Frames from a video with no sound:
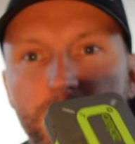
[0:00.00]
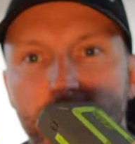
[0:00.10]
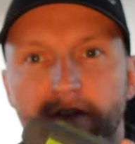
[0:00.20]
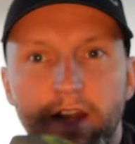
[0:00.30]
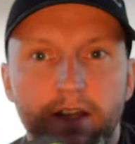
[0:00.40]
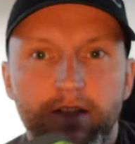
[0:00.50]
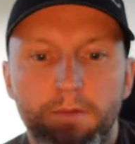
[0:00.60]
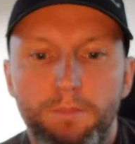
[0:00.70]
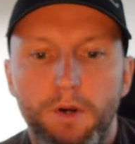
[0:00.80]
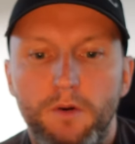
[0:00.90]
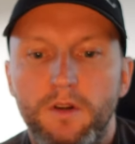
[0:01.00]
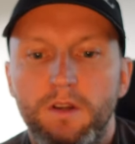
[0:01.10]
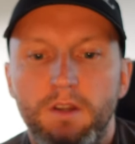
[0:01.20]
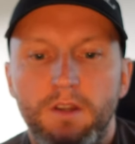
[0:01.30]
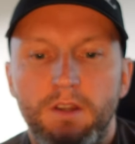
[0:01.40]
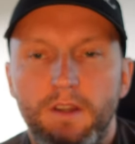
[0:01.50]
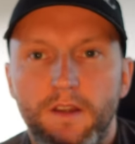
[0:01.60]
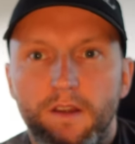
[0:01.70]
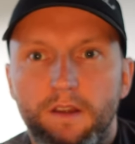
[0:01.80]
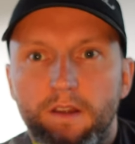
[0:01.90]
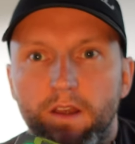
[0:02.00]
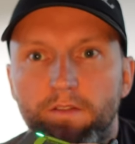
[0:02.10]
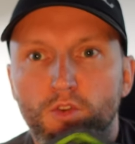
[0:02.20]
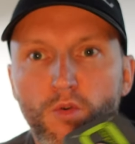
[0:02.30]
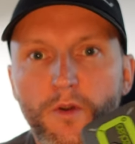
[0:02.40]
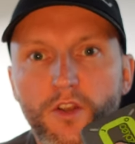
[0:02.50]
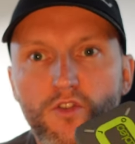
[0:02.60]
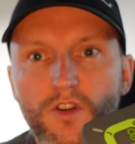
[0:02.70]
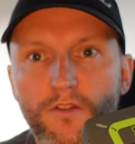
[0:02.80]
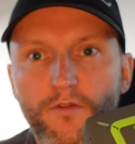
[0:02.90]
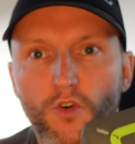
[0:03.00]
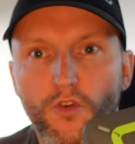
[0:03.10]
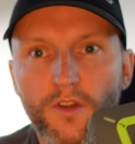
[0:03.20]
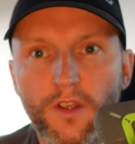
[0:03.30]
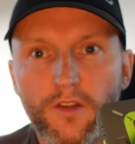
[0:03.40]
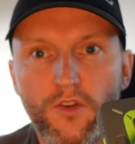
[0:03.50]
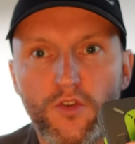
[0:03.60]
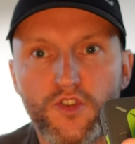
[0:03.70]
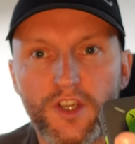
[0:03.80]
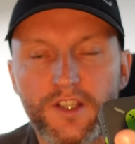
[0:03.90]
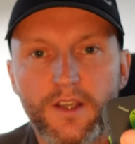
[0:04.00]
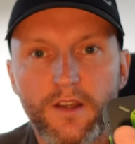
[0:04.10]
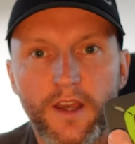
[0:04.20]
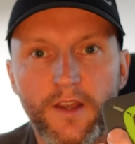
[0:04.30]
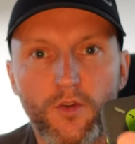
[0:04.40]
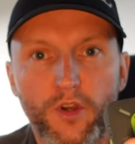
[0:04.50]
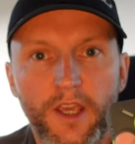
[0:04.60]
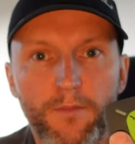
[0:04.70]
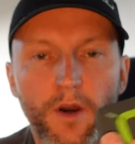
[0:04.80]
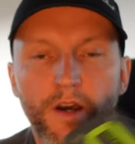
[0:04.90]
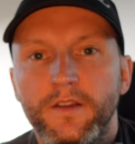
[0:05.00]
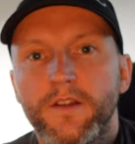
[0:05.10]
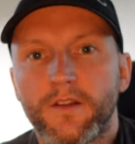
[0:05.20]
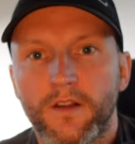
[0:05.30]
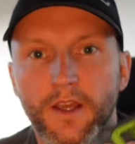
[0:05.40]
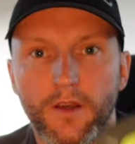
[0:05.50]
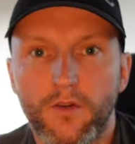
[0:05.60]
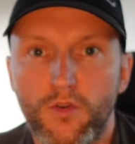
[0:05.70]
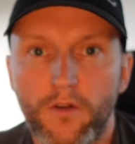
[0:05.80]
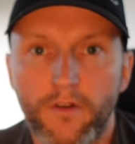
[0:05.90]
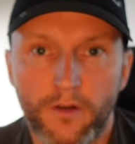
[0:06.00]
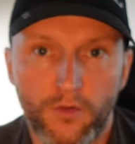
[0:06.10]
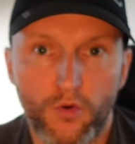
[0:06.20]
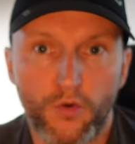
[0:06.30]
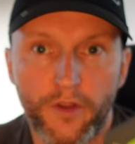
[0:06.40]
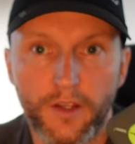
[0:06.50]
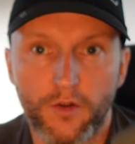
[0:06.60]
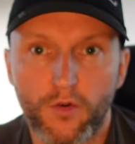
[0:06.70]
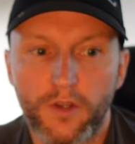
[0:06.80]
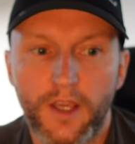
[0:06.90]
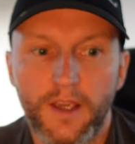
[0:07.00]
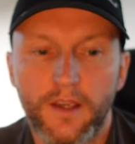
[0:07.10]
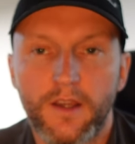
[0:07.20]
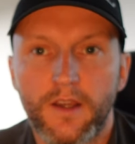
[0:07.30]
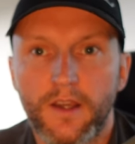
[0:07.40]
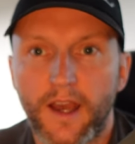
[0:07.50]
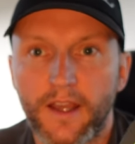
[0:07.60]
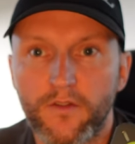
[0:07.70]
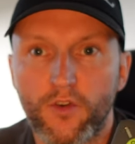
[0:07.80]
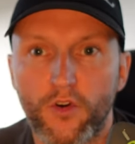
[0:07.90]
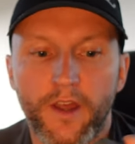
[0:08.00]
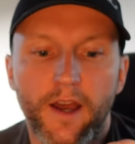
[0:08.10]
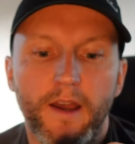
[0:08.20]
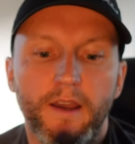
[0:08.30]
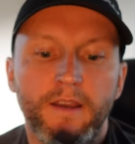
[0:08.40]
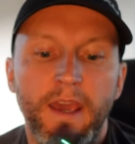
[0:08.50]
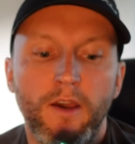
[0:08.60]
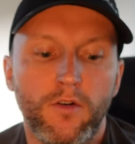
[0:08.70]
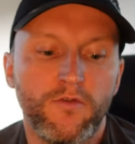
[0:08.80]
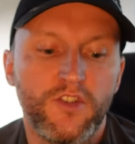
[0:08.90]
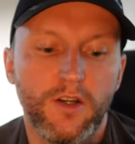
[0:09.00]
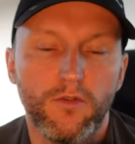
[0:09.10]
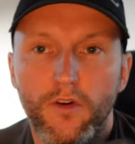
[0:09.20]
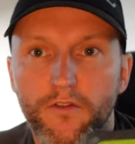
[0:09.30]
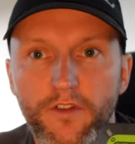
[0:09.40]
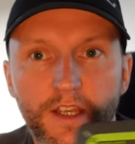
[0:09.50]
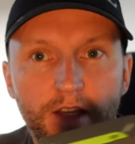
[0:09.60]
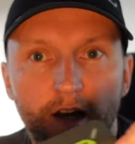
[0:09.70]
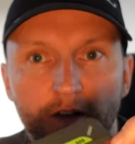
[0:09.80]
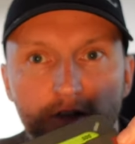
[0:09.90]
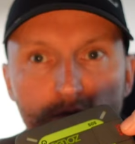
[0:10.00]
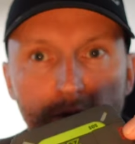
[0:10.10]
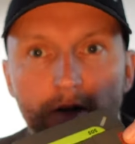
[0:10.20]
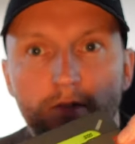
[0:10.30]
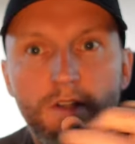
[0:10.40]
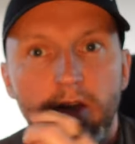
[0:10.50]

It's very simple. If you don't want to use your phone, you could just hit the OK button, let whoever know that you're OK, and you've got that get out of jail free card as well.